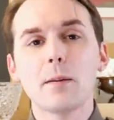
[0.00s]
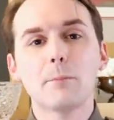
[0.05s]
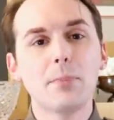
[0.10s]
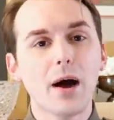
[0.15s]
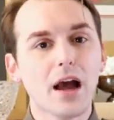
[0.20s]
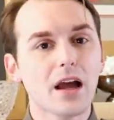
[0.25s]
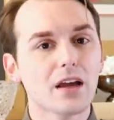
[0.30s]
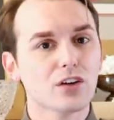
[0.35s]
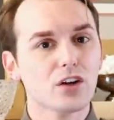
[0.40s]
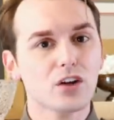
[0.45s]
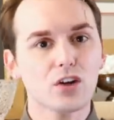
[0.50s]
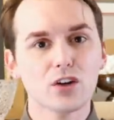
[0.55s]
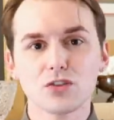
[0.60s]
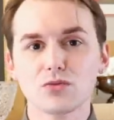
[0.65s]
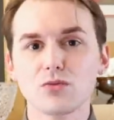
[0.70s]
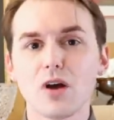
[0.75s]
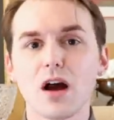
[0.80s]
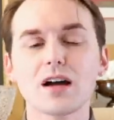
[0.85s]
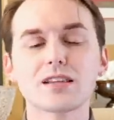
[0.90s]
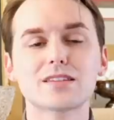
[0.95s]
but
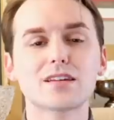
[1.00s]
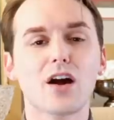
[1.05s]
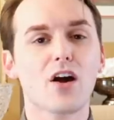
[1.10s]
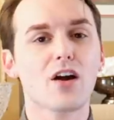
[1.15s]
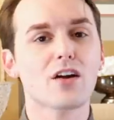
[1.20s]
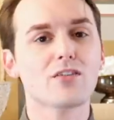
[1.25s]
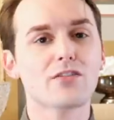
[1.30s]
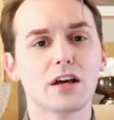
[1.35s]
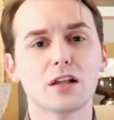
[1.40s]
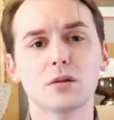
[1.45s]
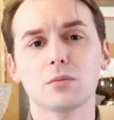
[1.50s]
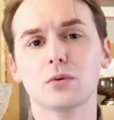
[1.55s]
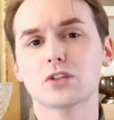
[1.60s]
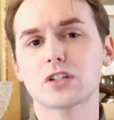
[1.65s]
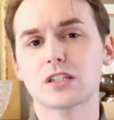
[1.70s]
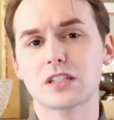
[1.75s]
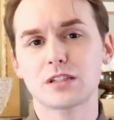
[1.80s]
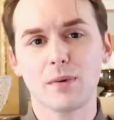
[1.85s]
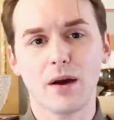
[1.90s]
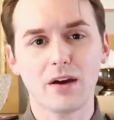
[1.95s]
curtain rods are available
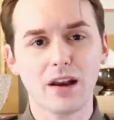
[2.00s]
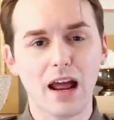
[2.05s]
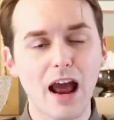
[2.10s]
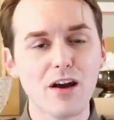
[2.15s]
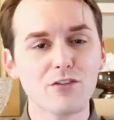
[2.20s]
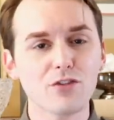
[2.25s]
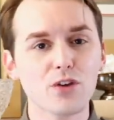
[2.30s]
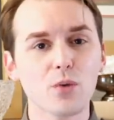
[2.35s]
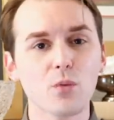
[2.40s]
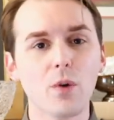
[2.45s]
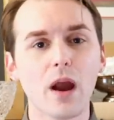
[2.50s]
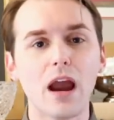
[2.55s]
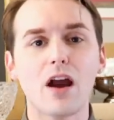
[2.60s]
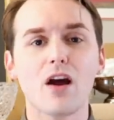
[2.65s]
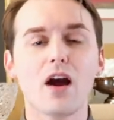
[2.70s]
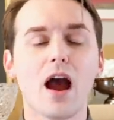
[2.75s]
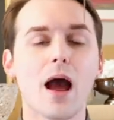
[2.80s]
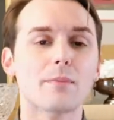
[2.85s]
just about everywhere.